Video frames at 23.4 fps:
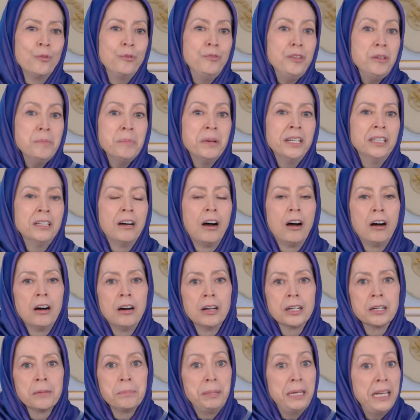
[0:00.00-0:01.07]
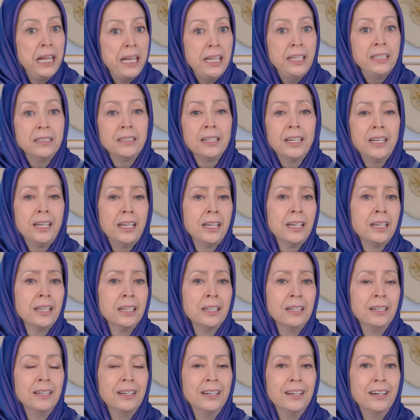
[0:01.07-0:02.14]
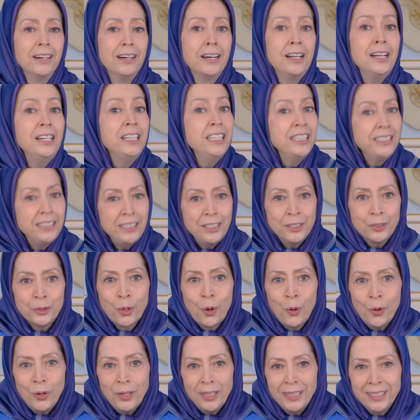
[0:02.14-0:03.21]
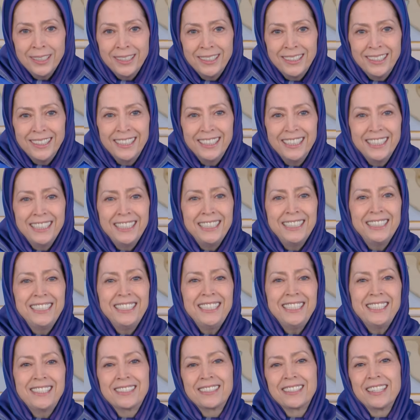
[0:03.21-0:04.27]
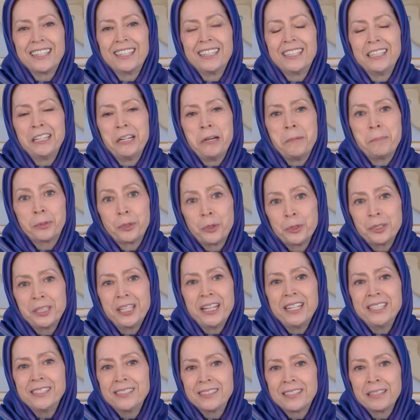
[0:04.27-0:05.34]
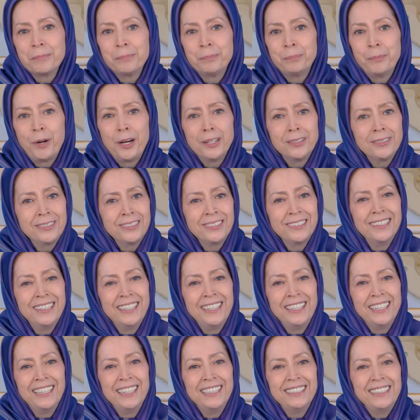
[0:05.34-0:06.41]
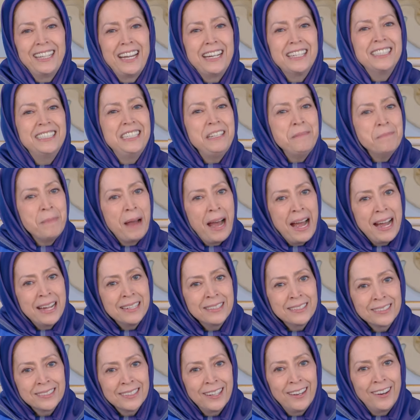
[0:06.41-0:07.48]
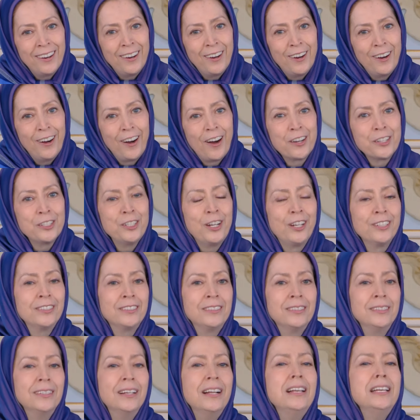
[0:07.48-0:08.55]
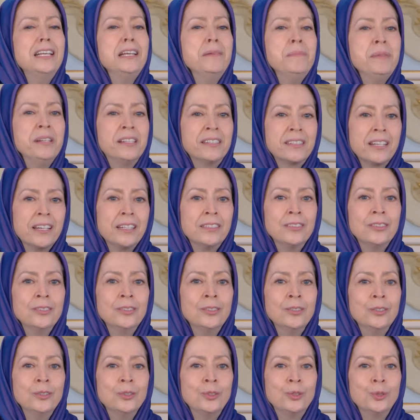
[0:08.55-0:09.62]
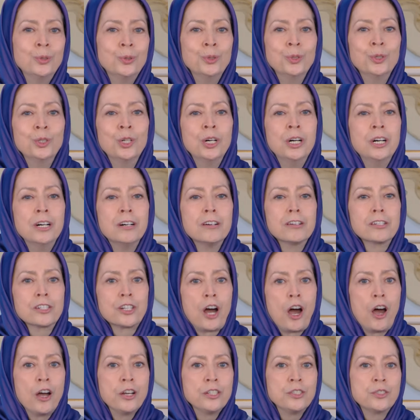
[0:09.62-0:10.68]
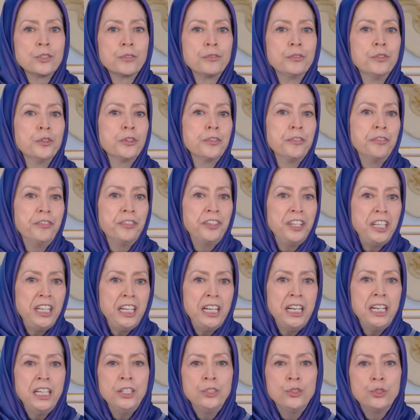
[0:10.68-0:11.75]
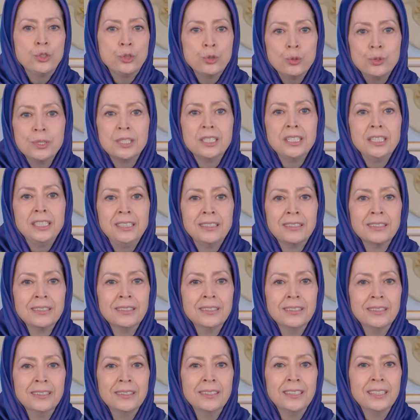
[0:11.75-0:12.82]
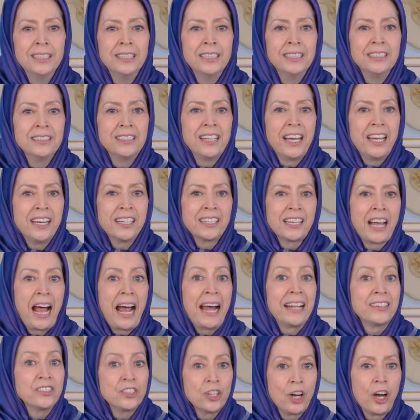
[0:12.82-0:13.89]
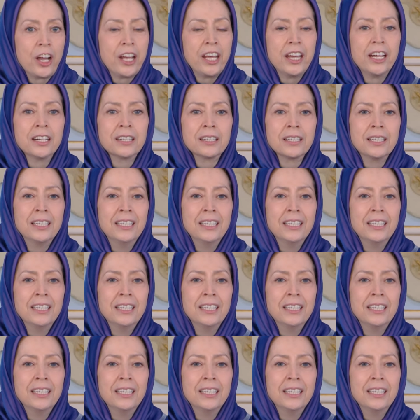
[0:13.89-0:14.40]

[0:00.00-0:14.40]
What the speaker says: "Women are playing a leading role in this protest, but their demands are not limited to rights for freely choosing their attire.